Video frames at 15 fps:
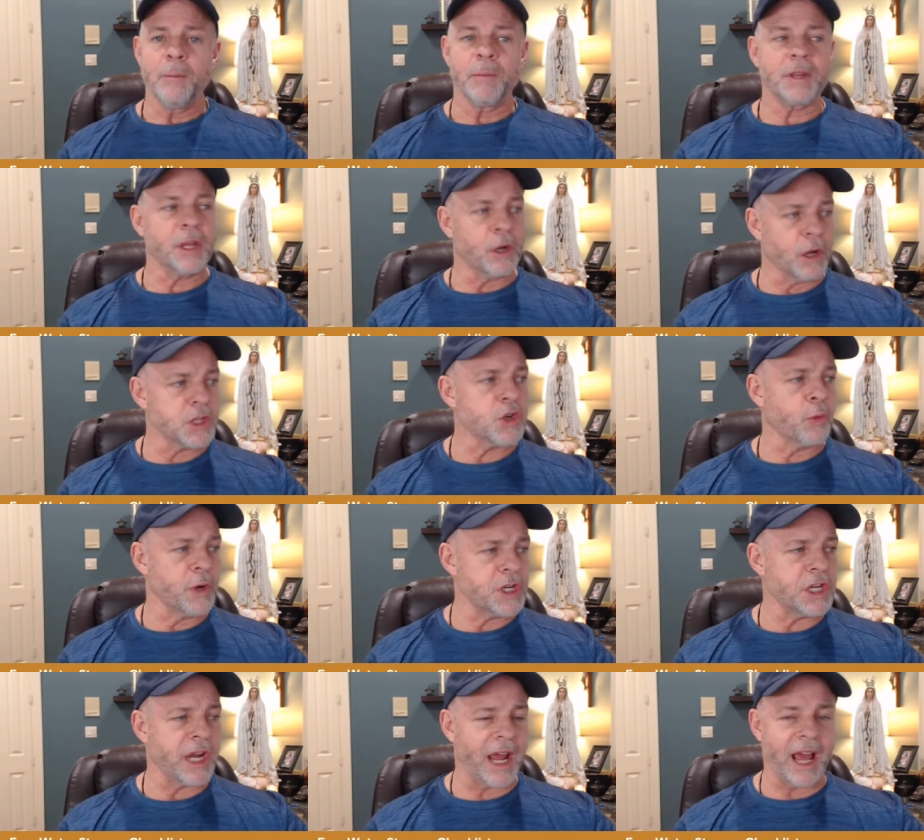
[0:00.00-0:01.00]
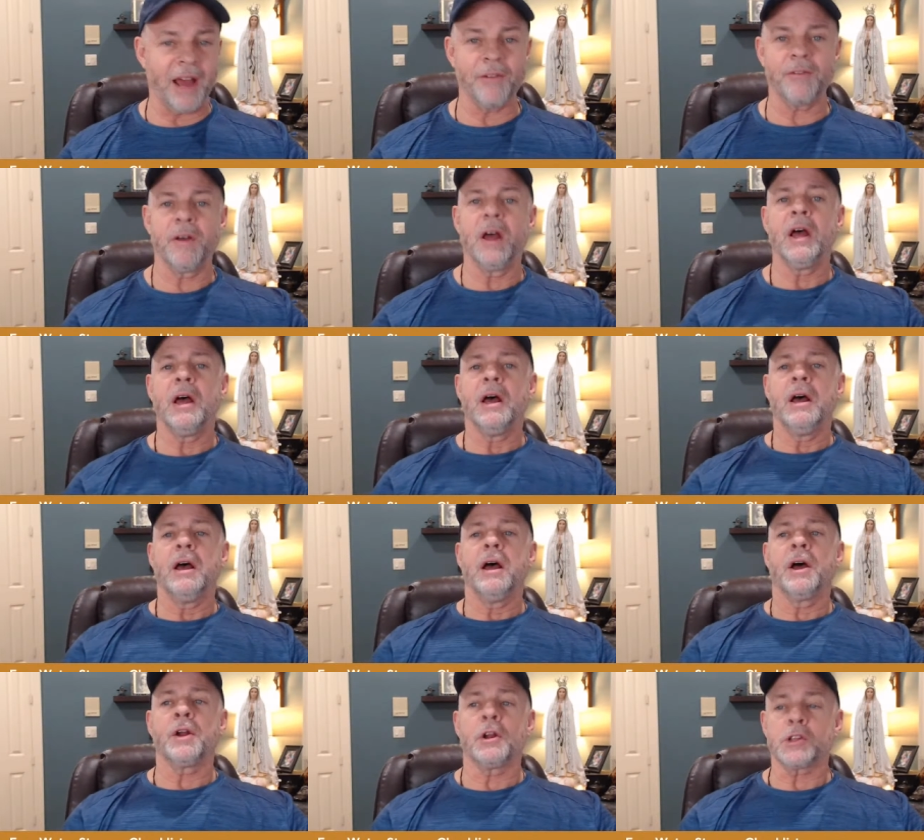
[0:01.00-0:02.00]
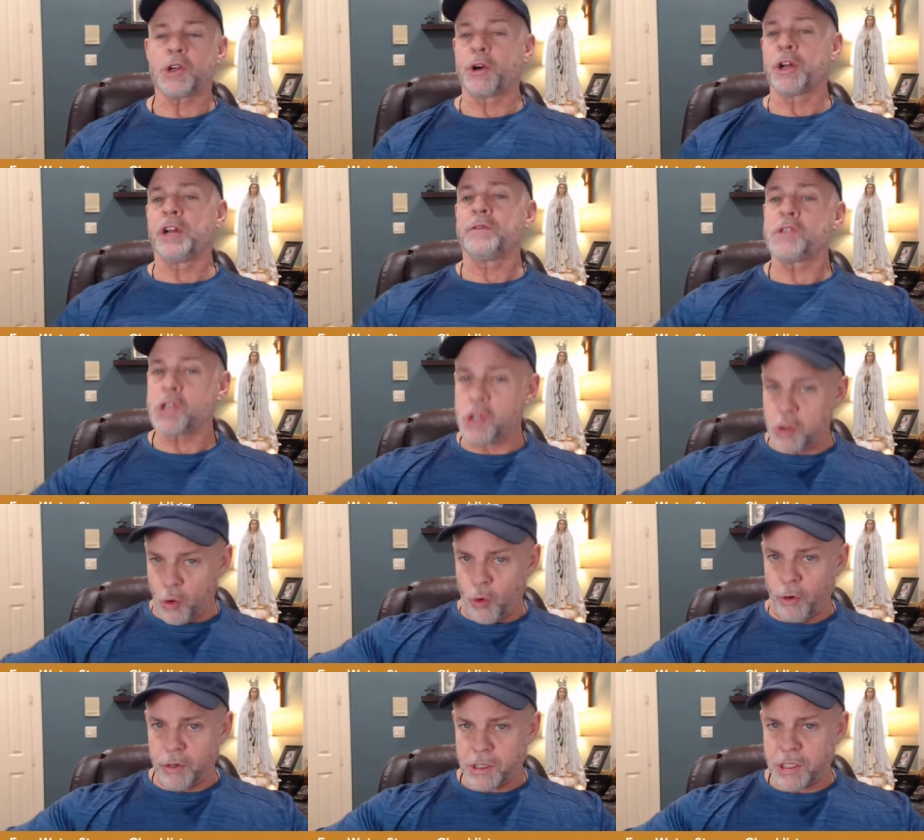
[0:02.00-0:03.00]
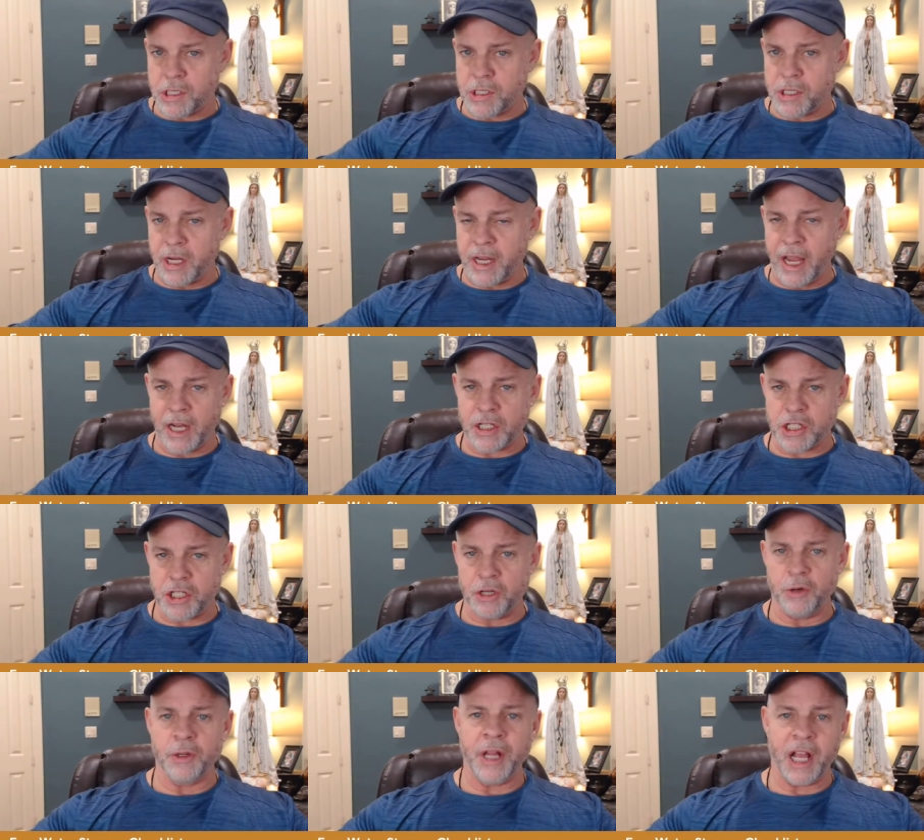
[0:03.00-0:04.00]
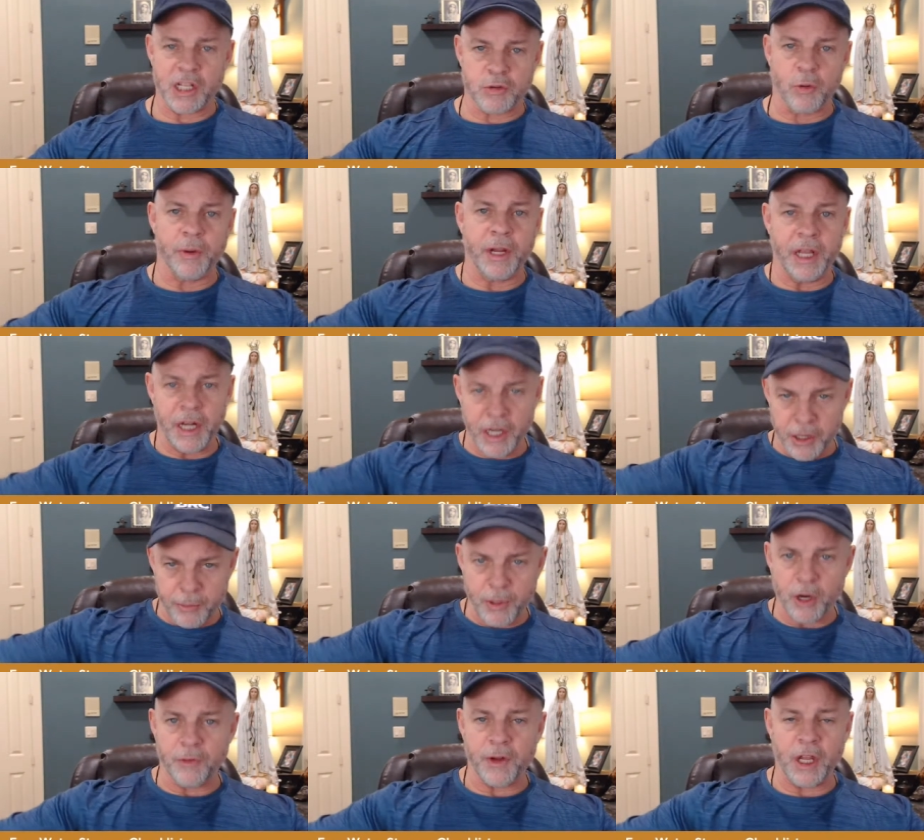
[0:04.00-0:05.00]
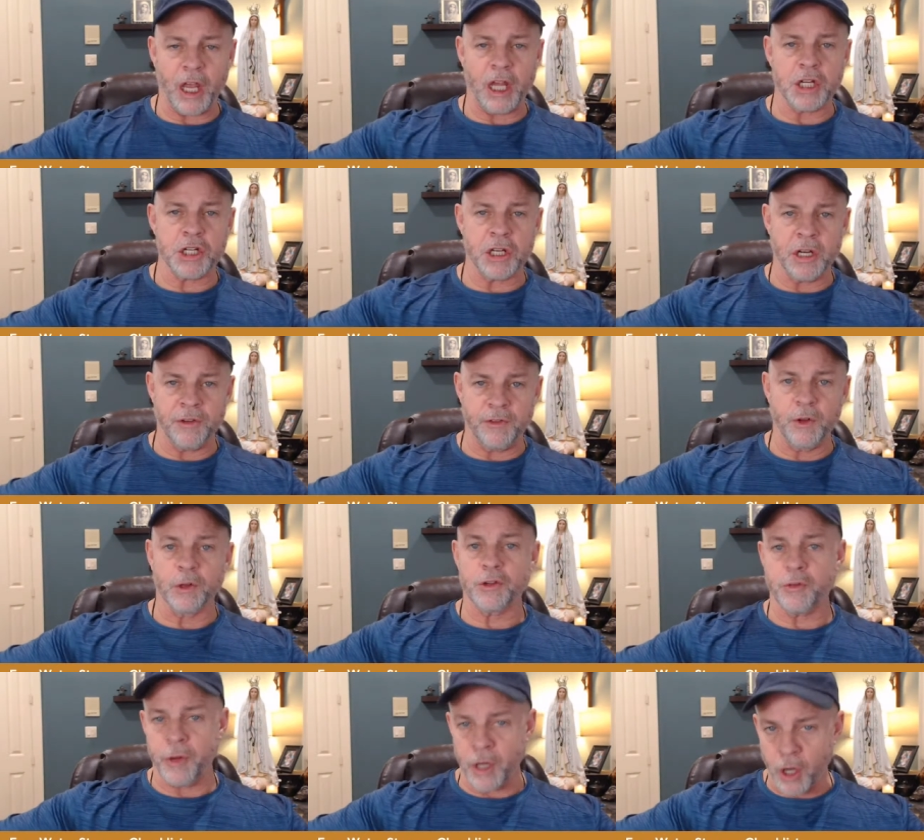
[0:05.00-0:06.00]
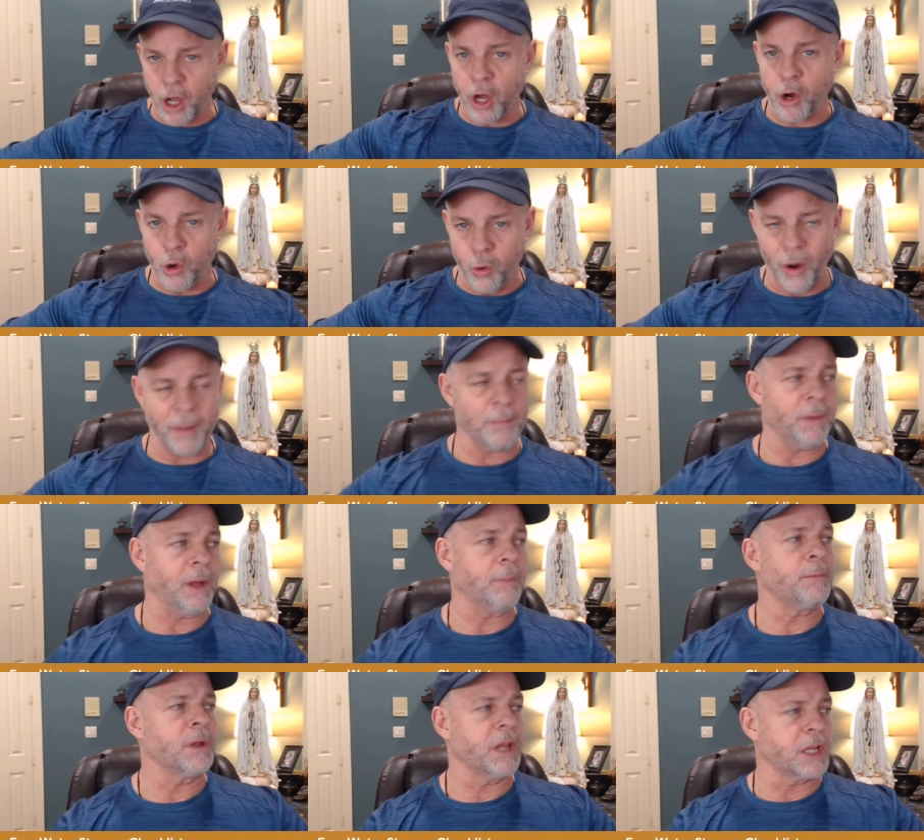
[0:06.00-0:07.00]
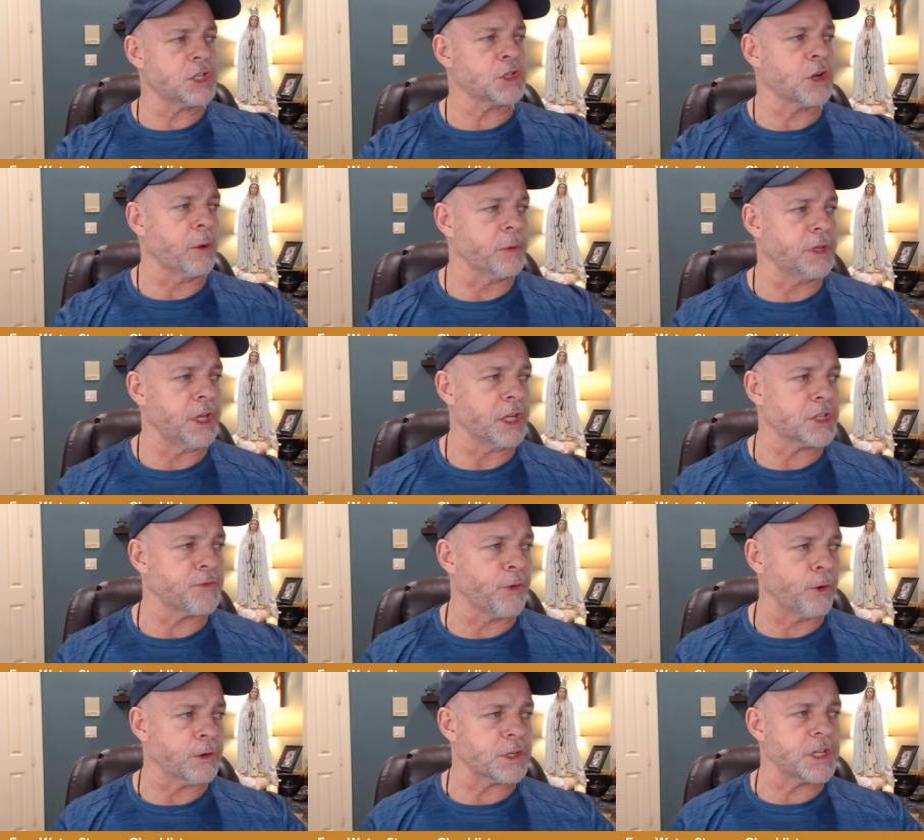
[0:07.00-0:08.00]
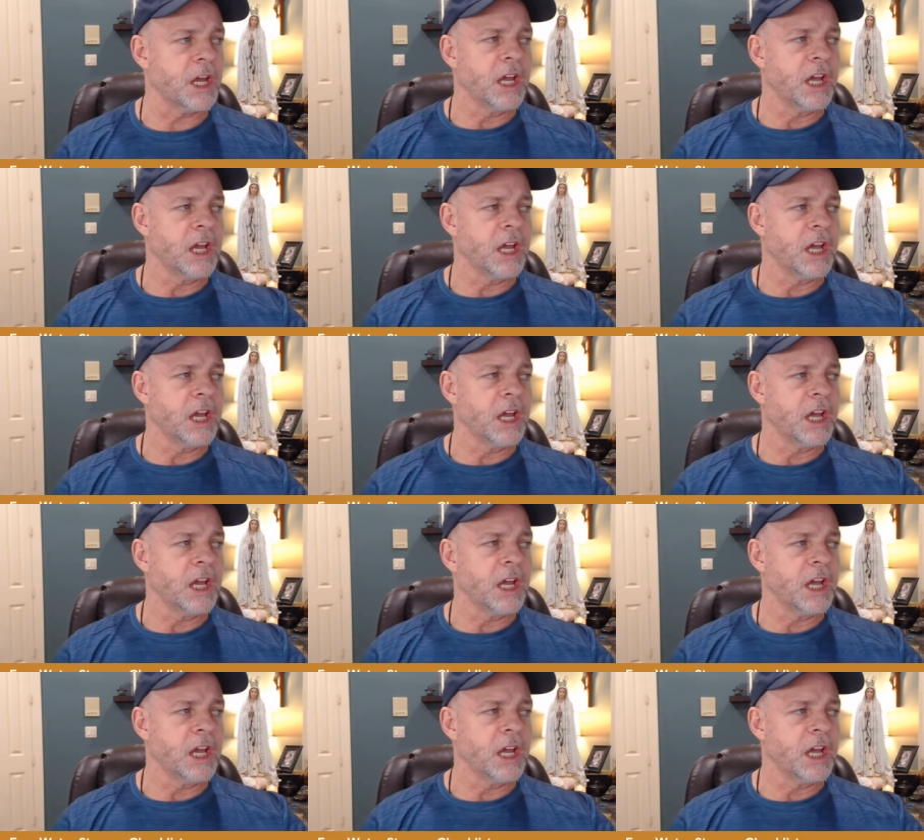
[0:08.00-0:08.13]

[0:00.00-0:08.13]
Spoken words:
but then also we should have an alternative source to get to, and that's where we get into the purification and filtering equipment. But let's start with this. First,